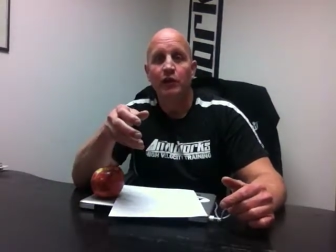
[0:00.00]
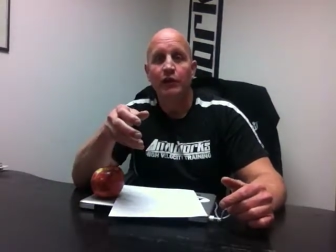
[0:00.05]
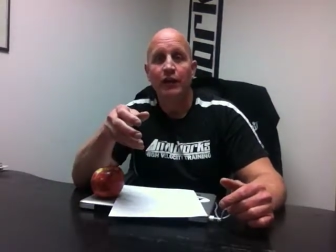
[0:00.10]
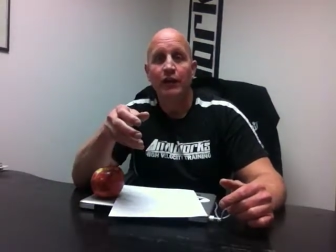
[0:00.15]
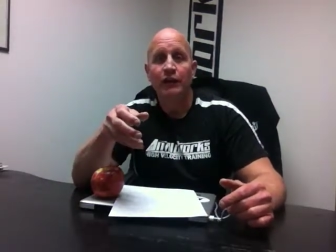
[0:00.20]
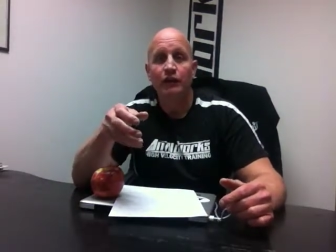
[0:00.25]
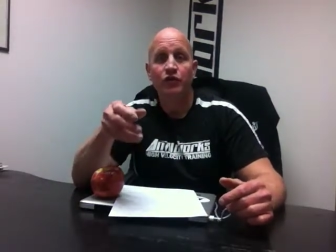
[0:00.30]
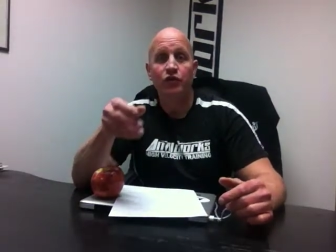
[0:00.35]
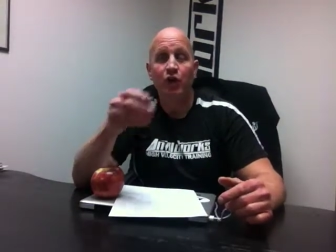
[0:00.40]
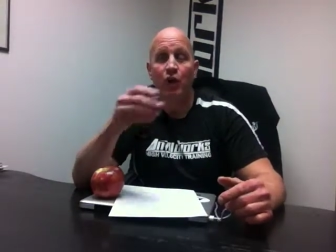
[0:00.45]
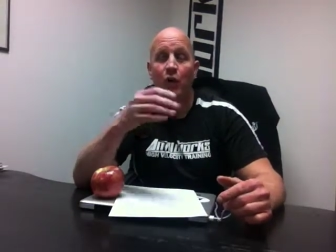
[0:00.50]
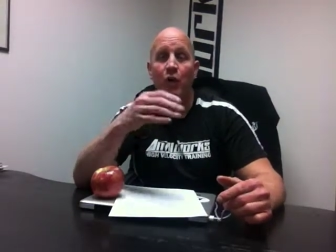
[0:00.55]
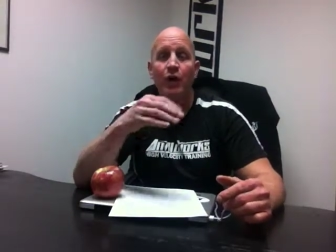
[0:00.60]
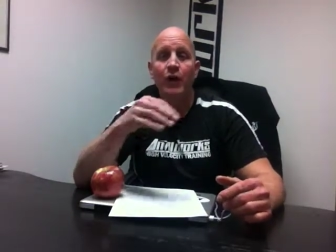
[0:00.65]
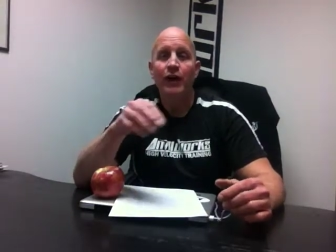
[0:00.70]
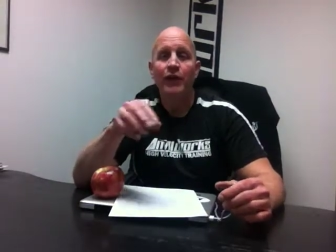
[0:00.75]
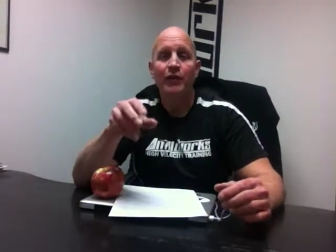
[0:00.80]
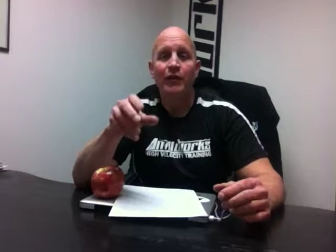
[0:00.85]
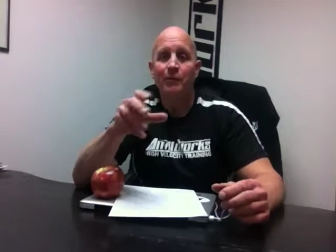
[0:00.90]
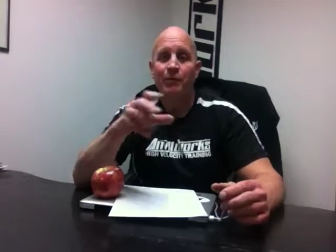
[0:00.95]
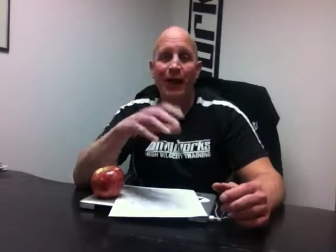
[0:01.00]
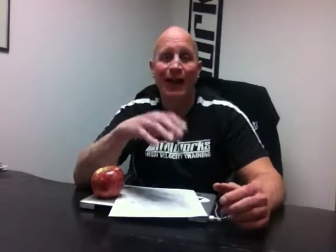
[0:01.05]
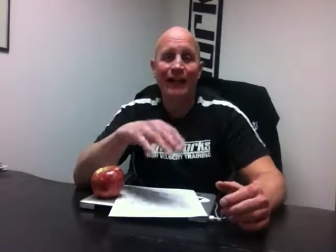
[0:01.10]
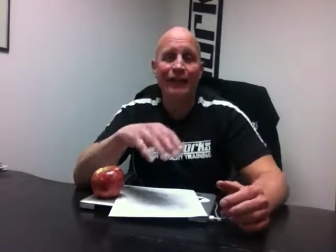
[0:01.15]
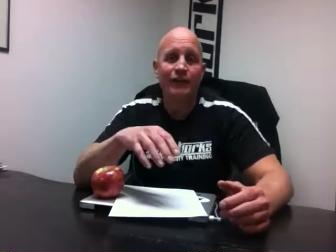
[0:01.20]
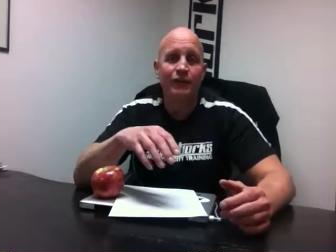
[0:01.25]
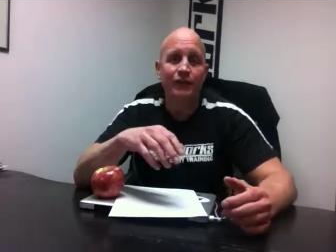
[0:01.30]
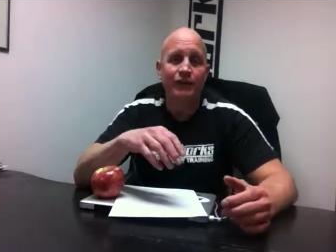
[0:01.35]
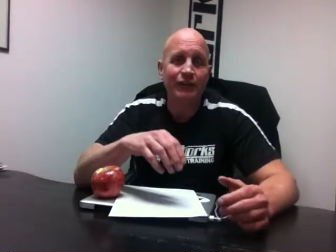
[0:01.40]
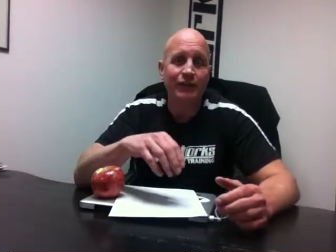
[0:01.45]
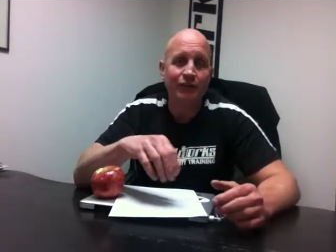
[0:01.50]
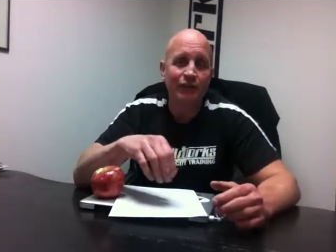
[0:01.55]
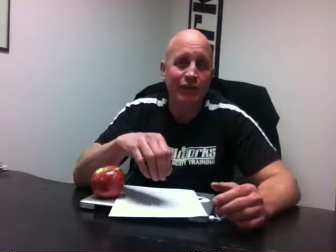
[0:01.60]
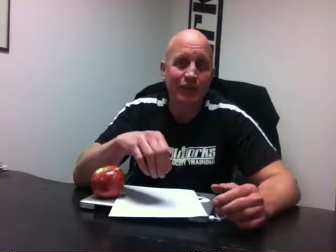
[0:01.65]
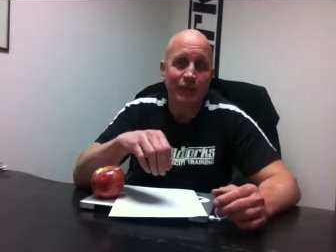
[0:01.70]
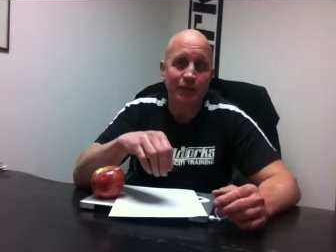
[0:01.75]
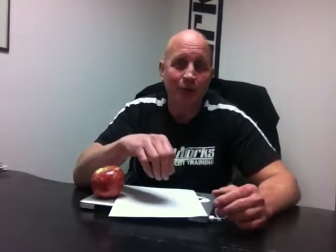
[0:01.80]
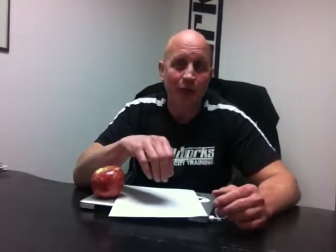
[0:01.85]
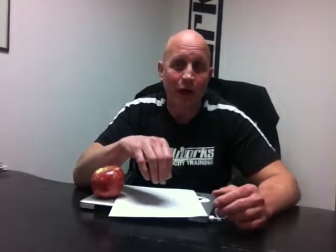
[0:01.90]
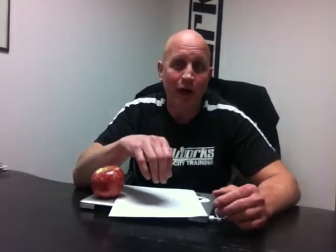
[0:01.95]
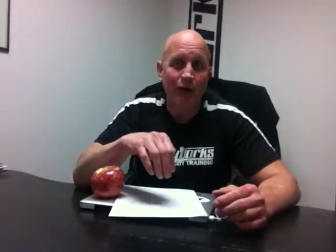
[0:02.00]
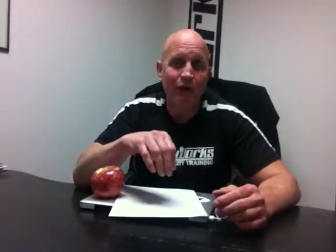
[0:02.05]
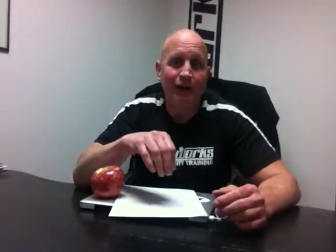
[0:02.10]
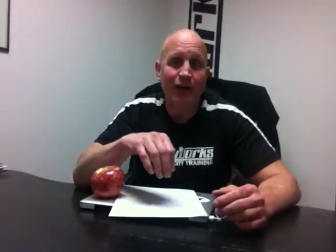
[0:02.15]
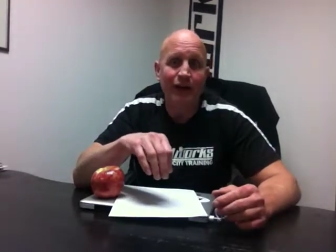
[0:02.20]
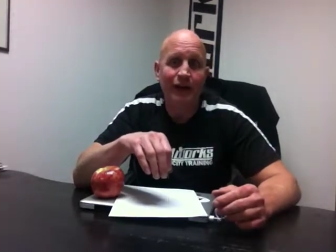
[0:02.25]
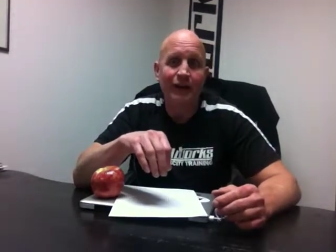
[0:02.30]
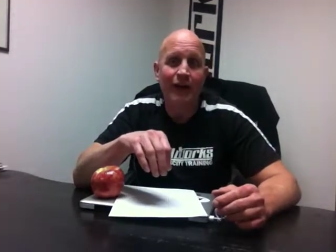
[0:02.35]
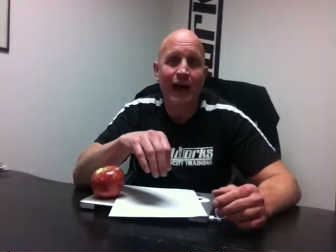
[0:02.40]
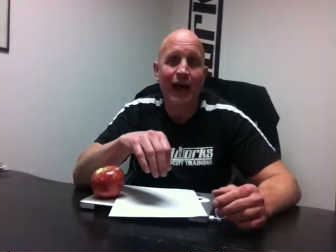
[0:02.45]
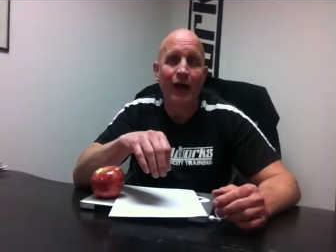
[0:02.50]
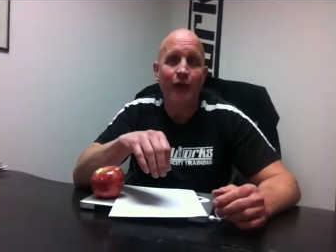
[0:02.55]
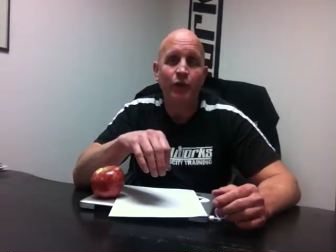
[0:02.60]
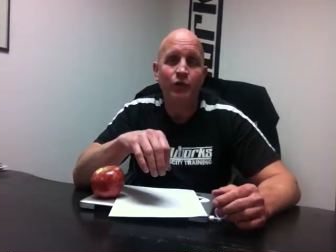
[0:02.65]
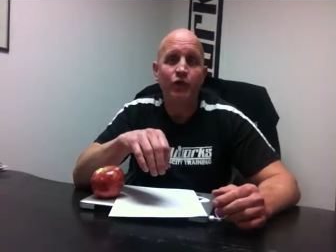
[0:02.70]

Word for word: Okay, so the body doesn't even need to break that down.